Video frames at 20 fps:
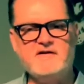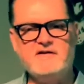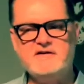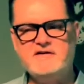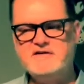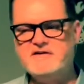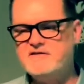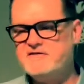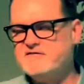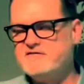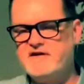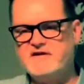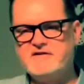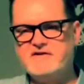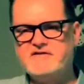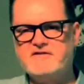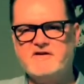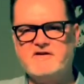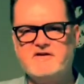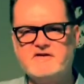He's done
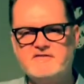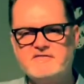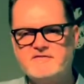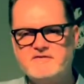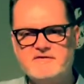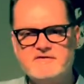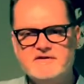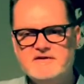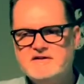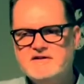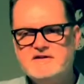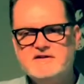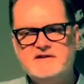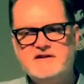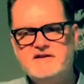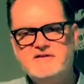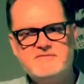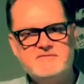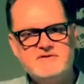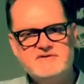guitars for
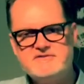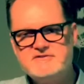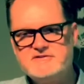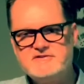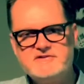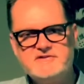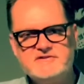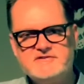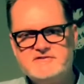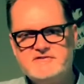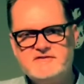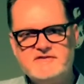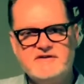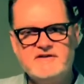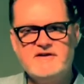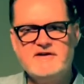Keith Richards,